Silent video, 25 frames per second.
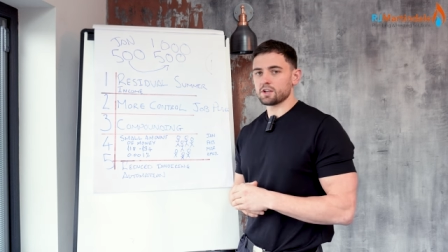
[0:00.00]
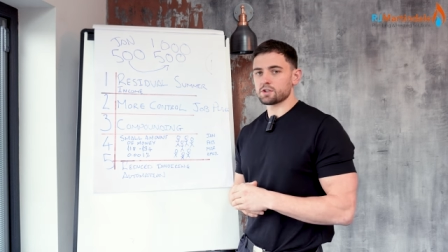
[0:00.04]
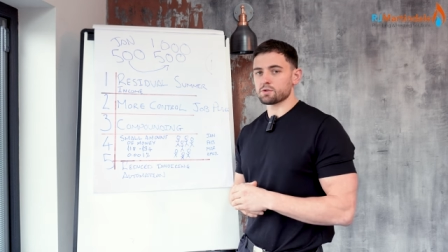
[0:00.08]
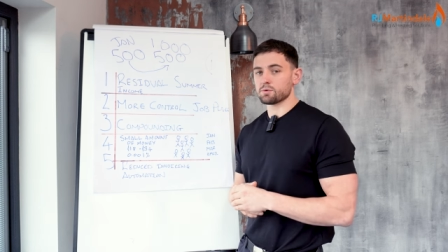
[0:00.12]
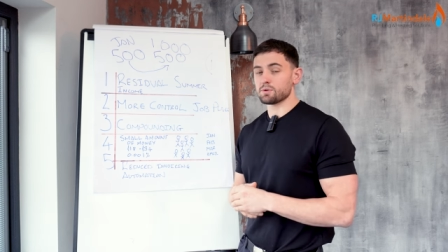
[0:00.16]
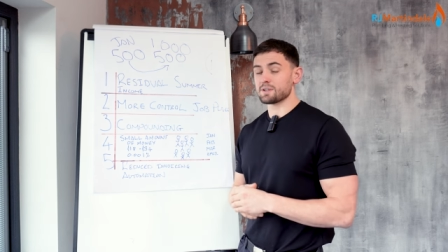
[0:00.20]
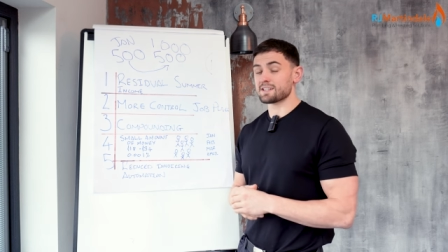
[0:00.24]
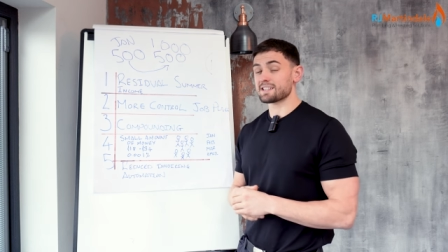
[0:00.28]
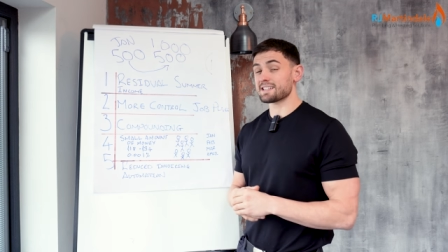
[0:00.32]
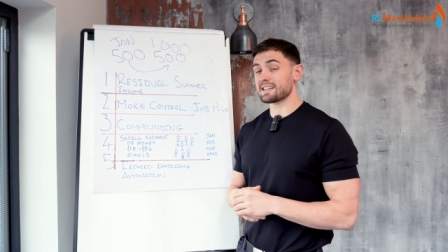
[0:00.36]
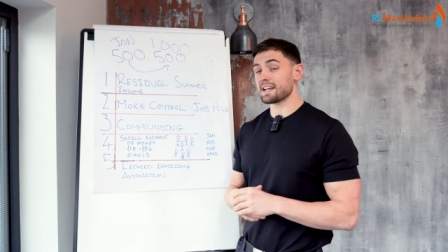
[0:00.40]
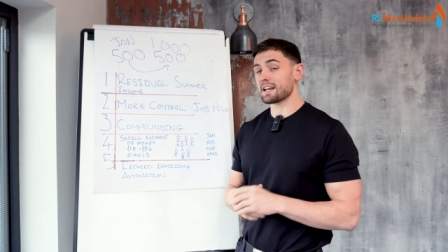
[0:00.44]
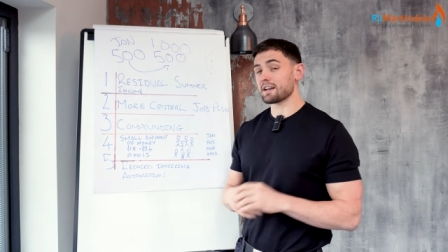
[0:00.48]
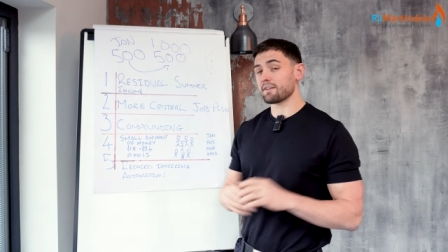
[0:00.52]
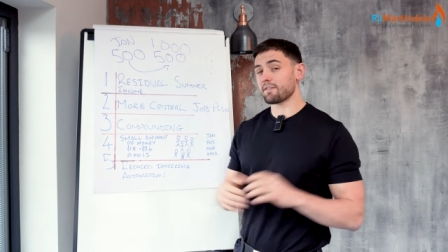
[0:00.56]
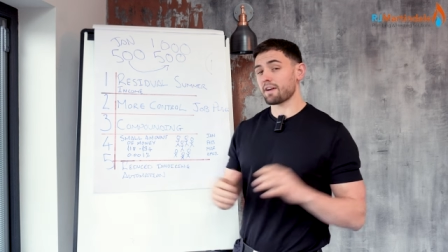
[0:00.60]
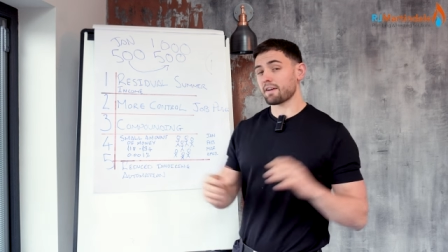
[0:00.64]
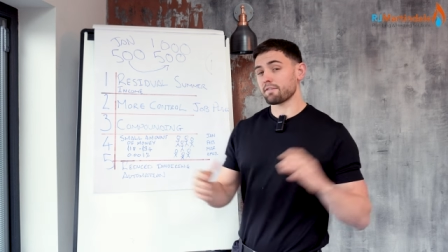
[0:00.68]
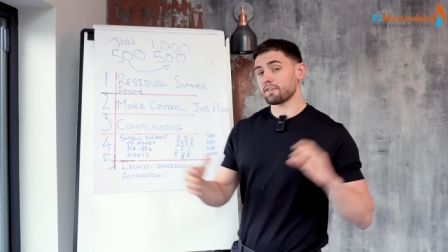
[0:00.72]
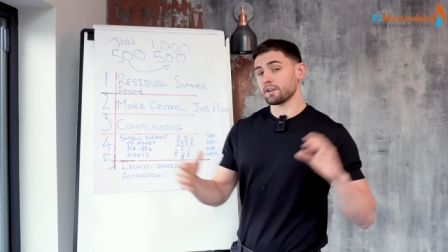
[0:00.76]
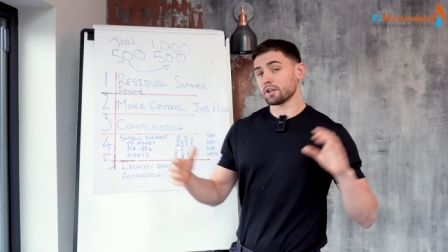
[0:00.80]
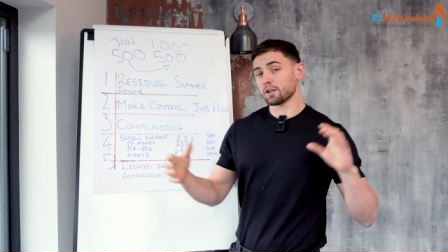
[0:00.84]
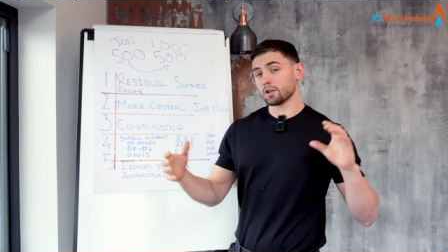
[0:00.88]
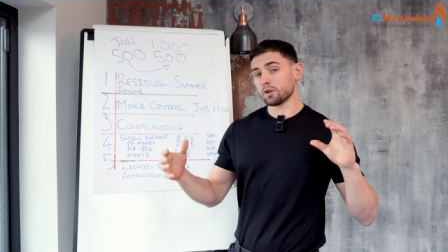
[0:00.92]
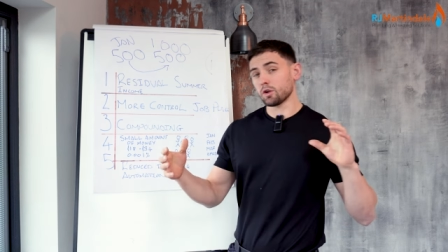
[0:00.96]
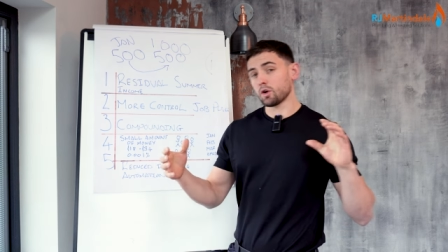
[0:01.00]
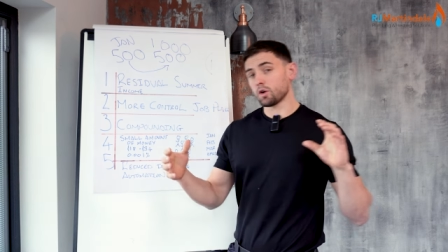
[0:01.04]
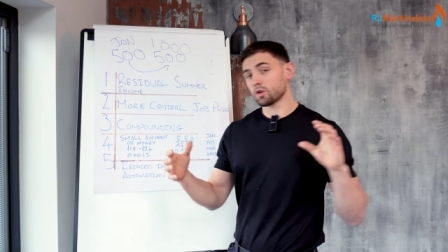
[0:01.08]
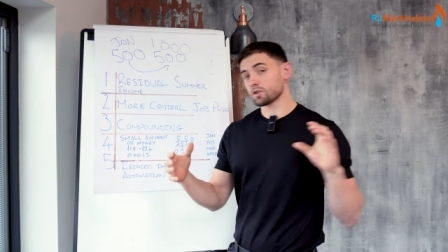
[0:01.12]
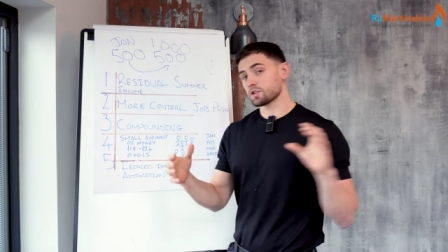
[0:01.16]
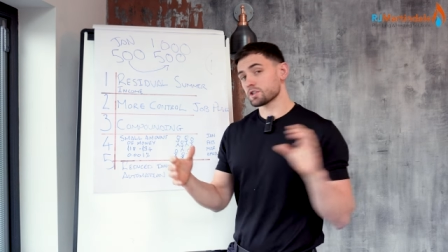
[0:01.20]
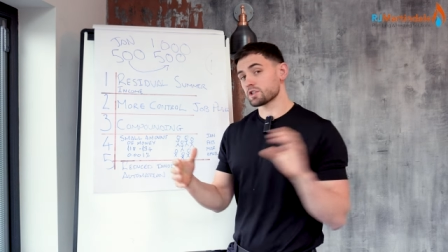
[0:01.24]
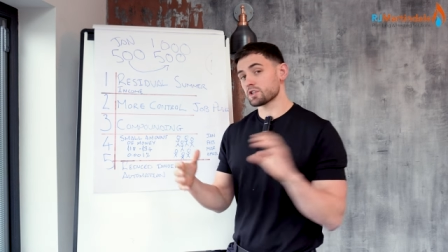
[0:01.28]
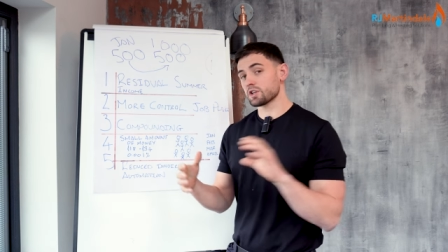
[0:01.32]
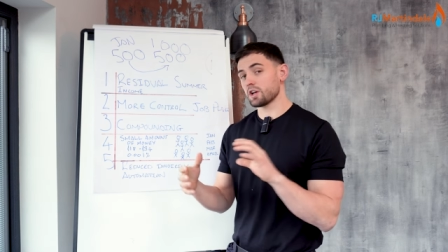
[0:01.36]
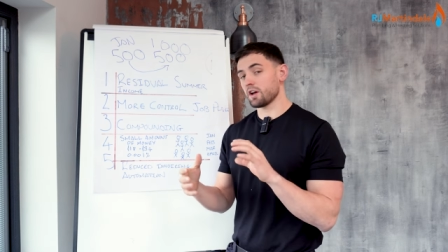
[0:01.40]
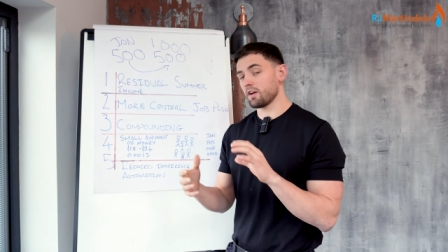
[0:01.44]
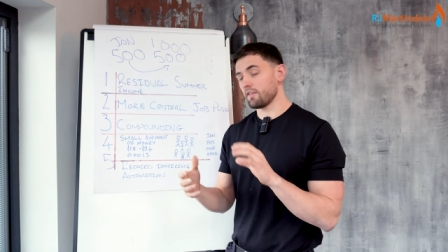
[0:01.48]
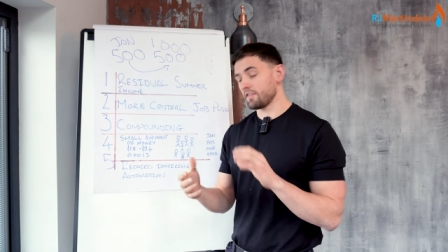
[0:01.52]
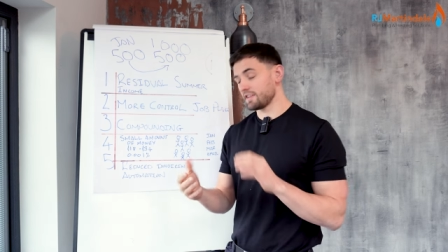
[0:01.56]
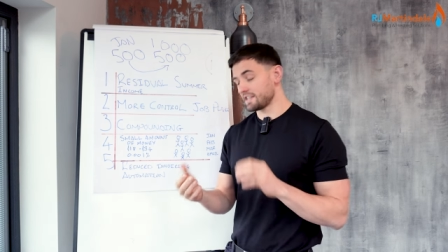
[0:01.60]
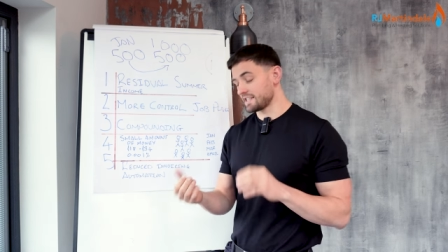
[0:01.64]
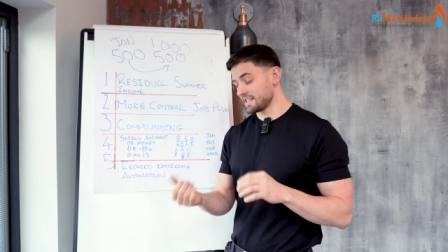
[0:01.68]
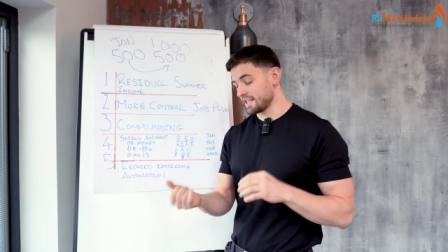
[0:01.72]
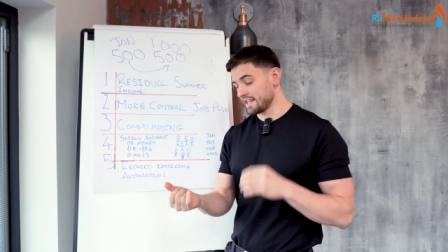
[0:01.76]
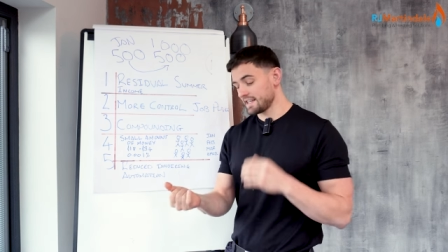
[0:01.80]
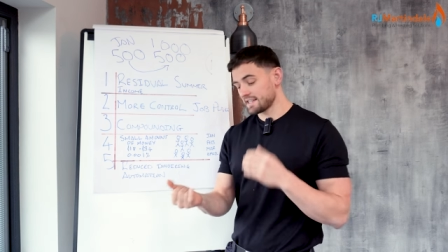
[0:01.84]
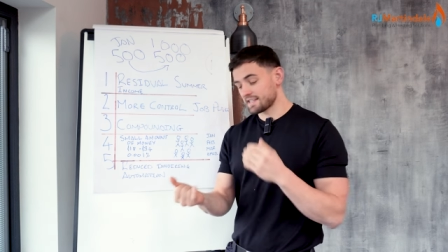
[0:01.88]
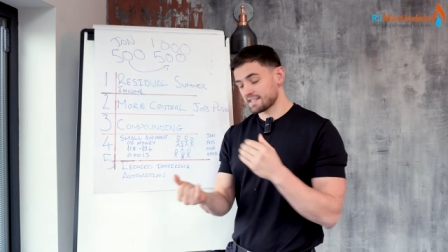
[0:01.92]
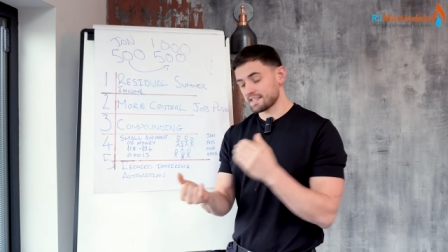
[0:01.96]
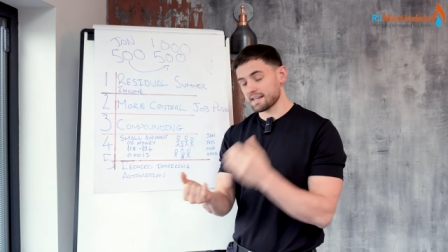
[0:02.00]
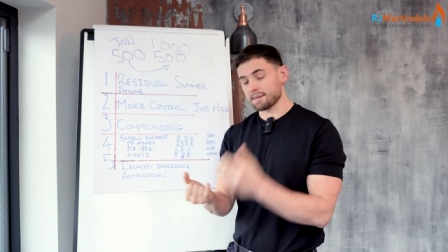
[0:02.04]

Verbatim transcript: So instead of having loads of services,